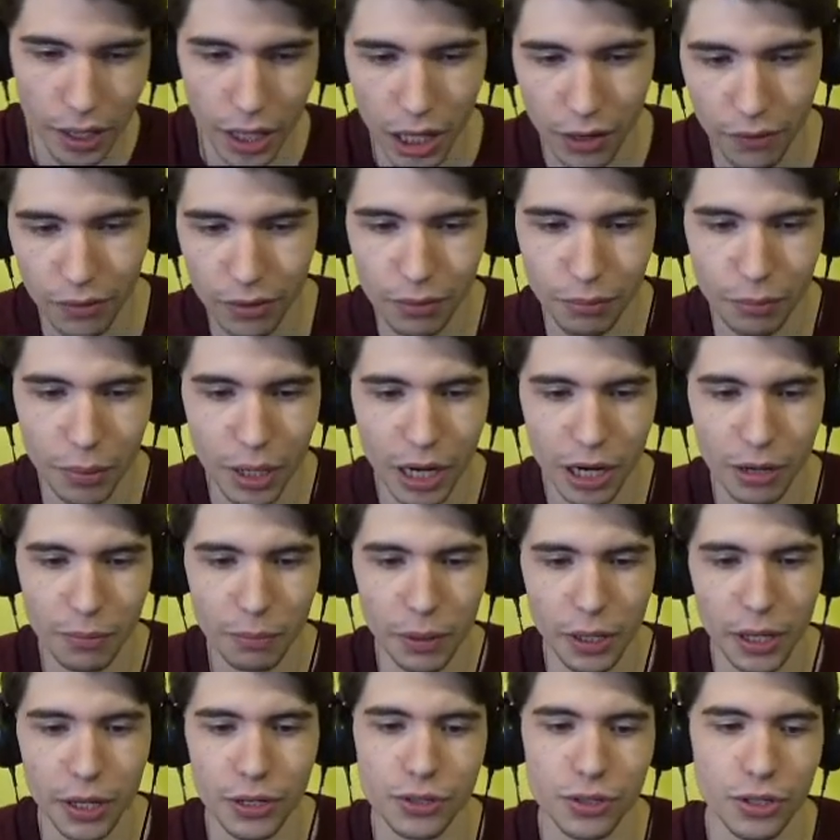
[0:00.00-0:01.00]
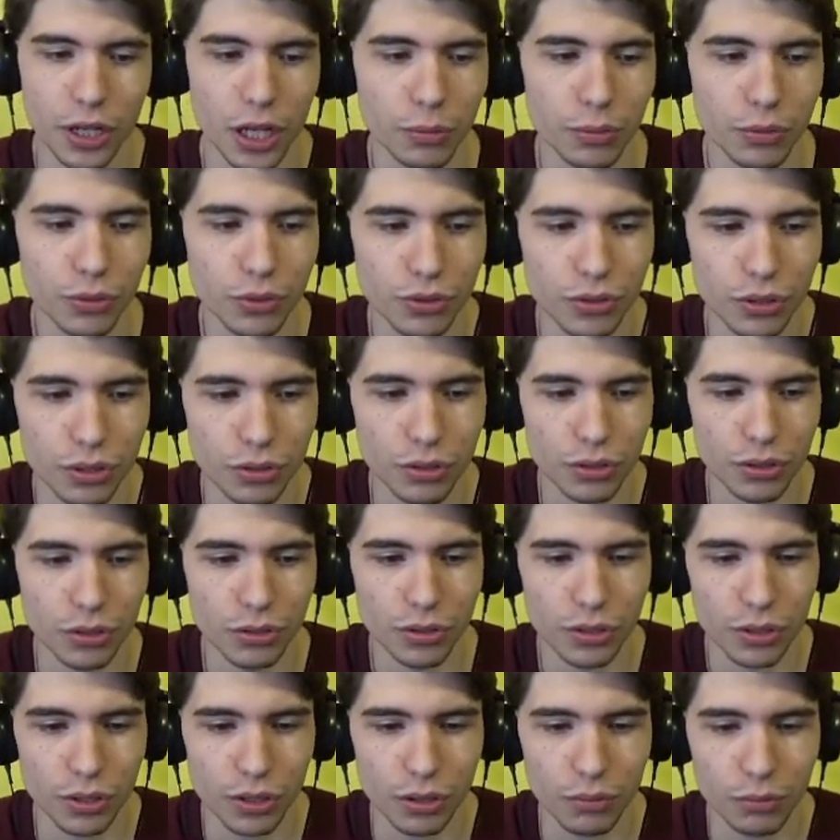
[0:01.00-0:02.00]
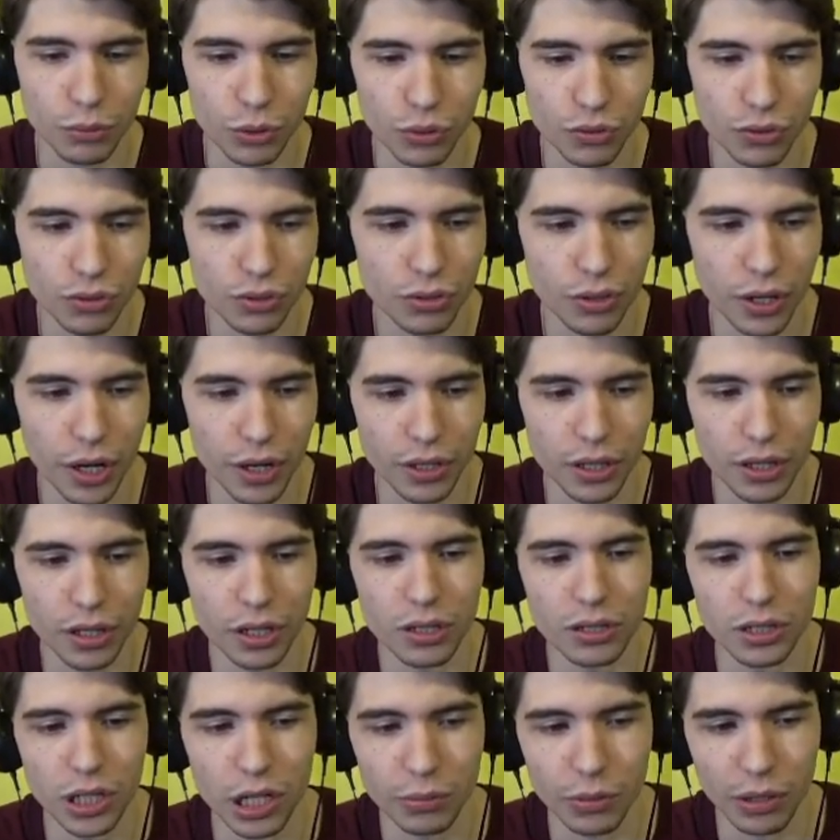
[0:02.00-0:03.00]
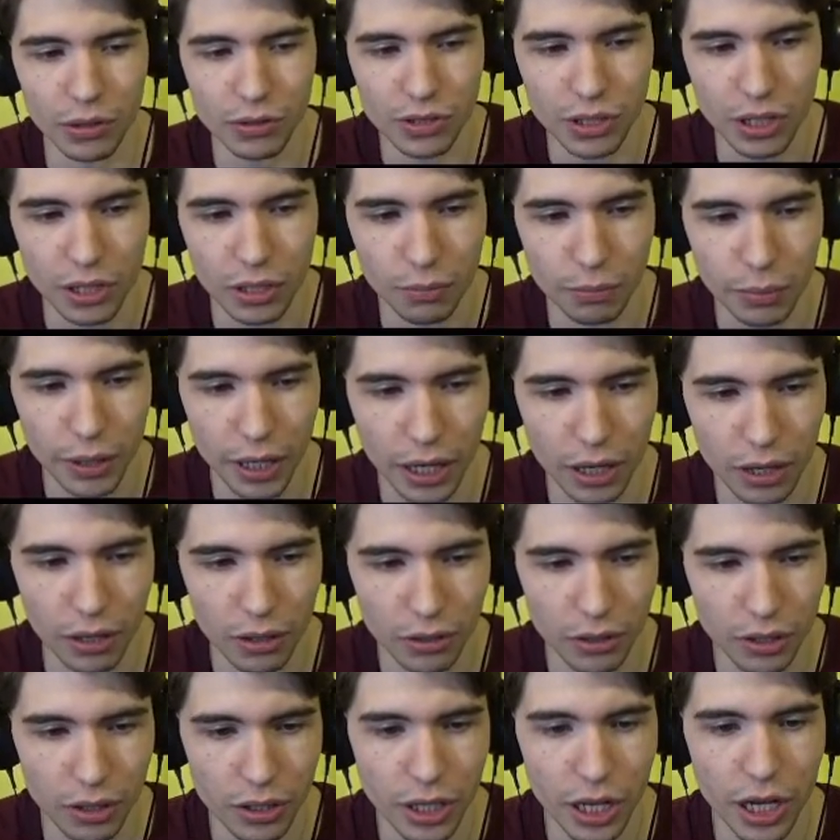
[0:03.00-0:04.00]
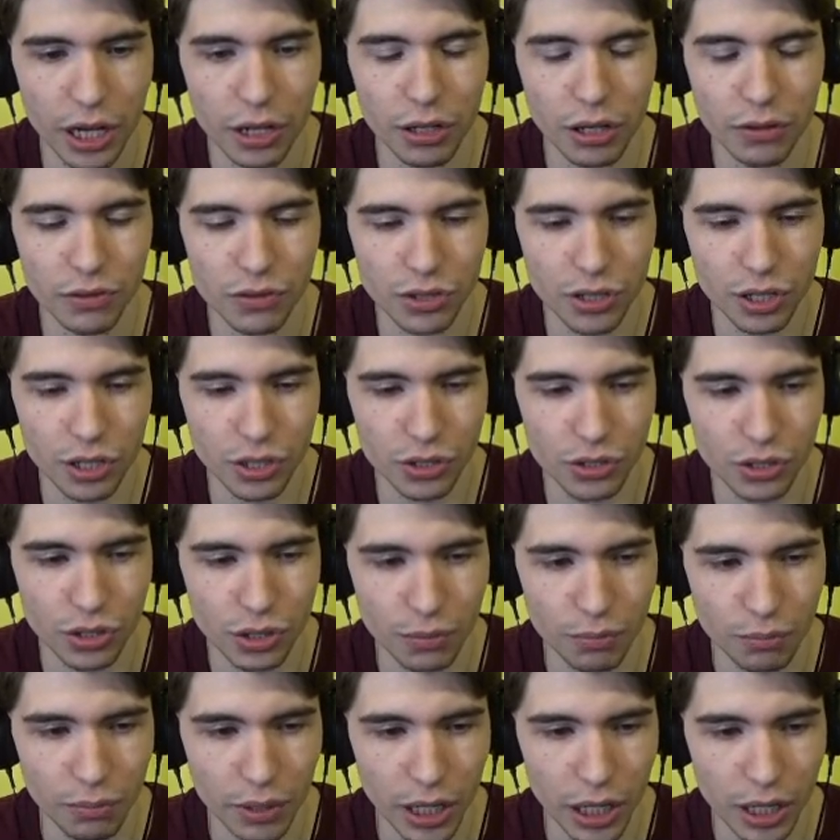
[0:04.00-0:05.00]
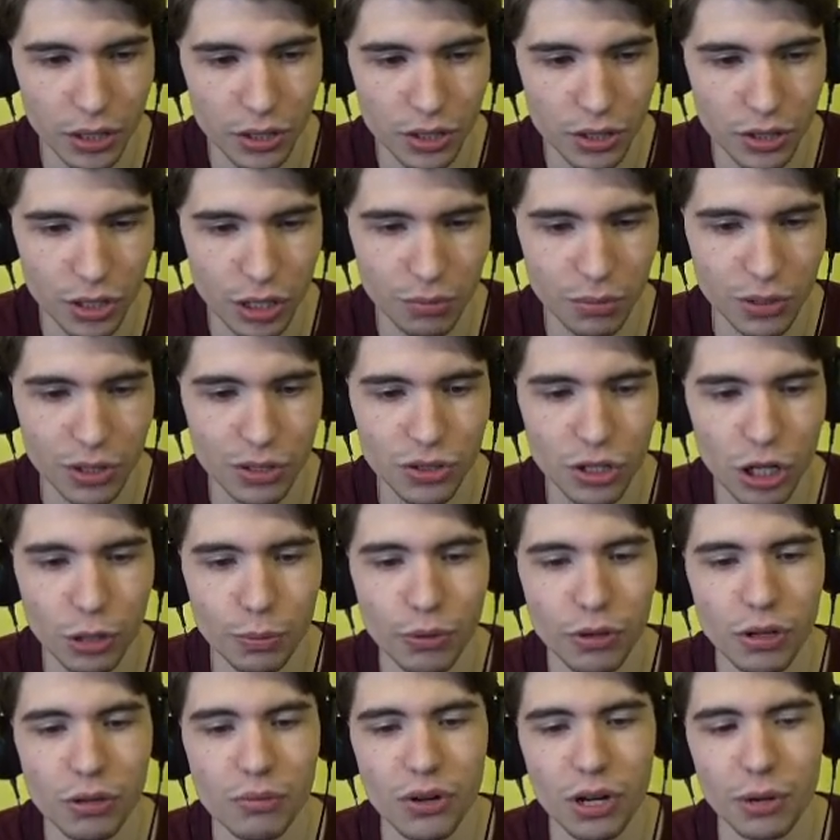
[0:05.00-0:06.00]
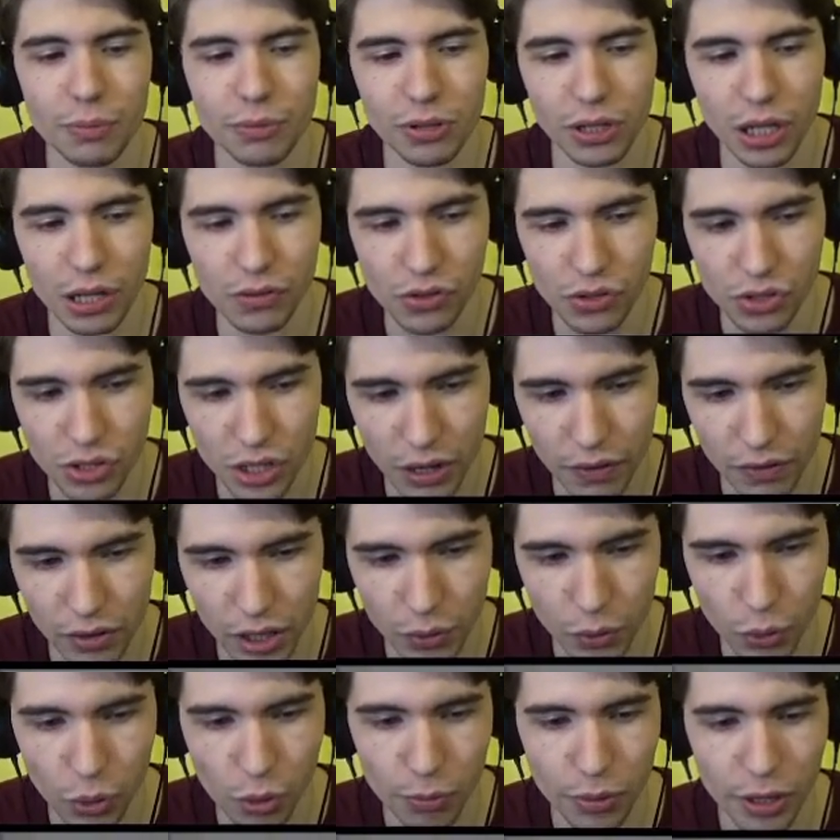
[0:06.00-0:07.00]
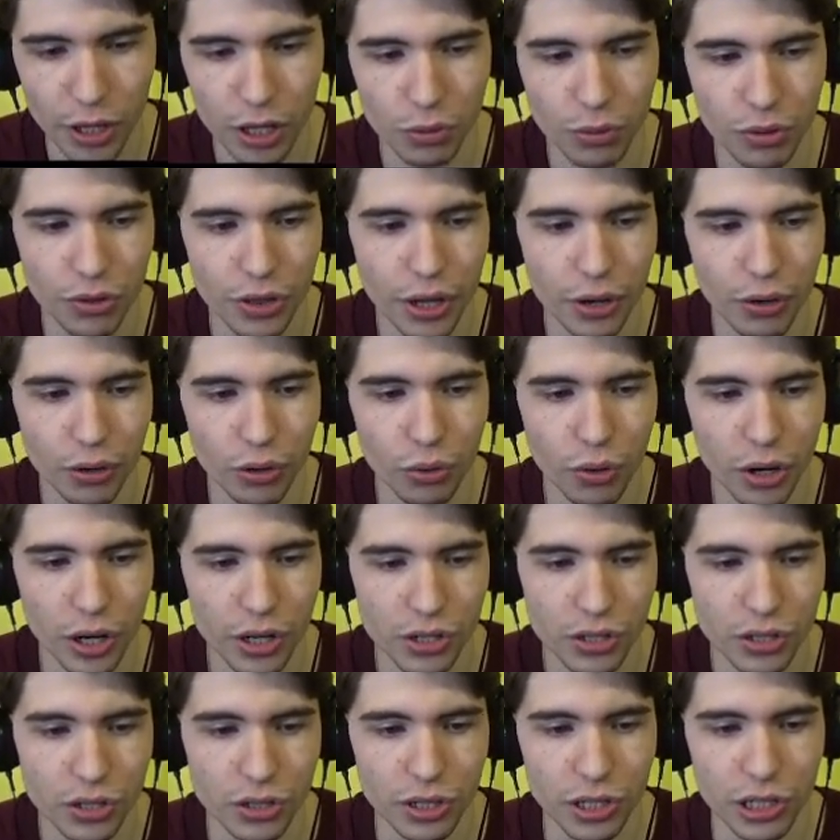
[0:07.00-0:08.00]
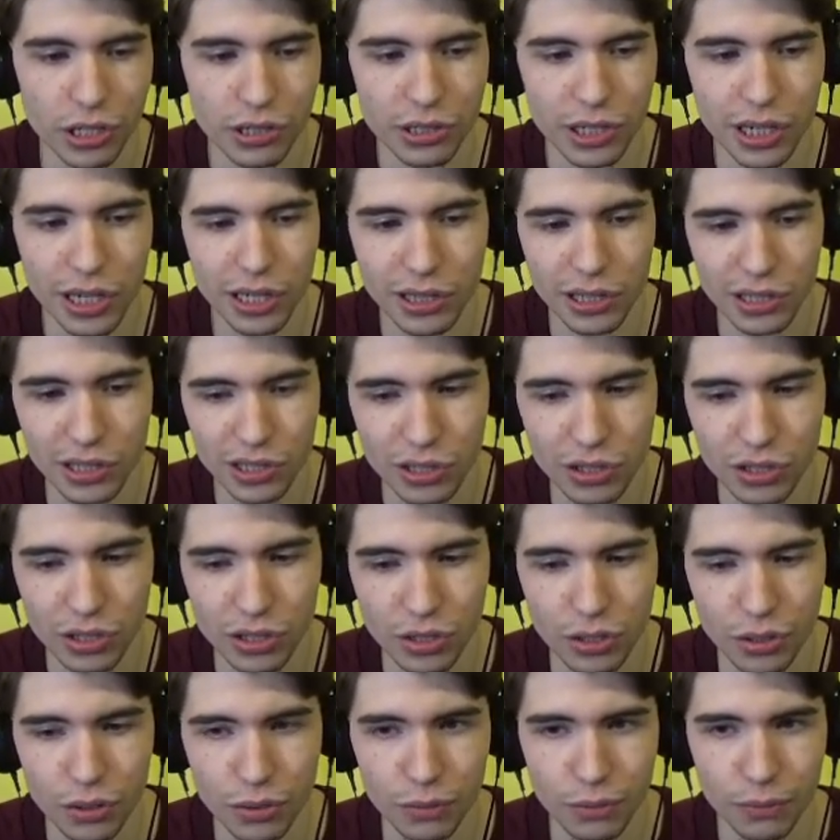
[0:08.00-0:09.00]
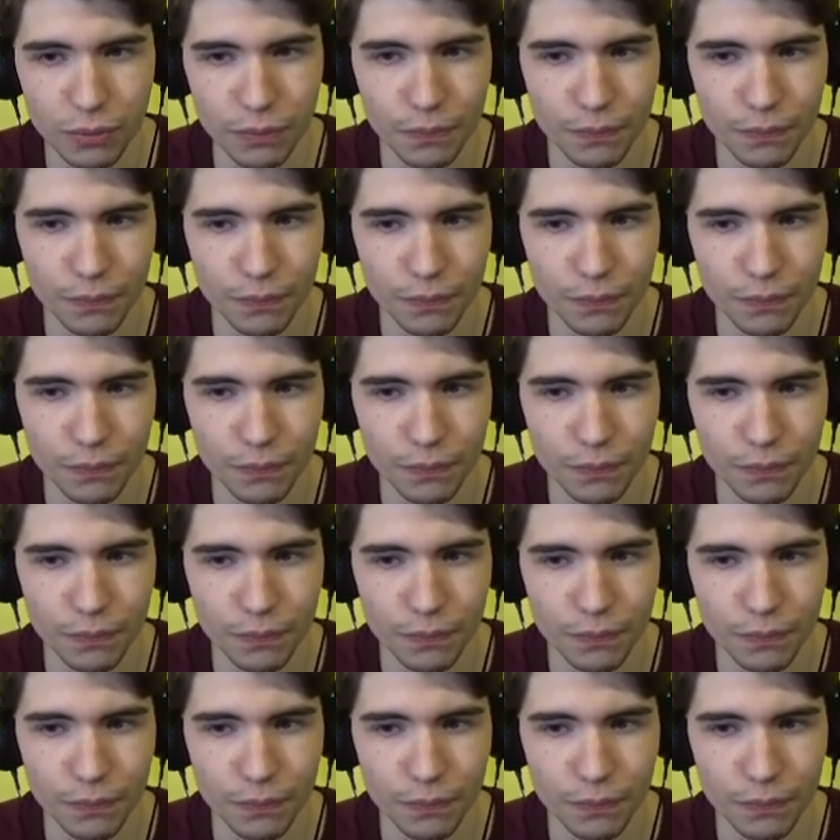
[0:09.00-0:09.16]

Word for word: Having the Mine Badge enables you to use hidden move strength anytime outside of battle, and now you have 6 gym badges. That means all Pokemon up to level 70 will obey you without question. Here, take this too.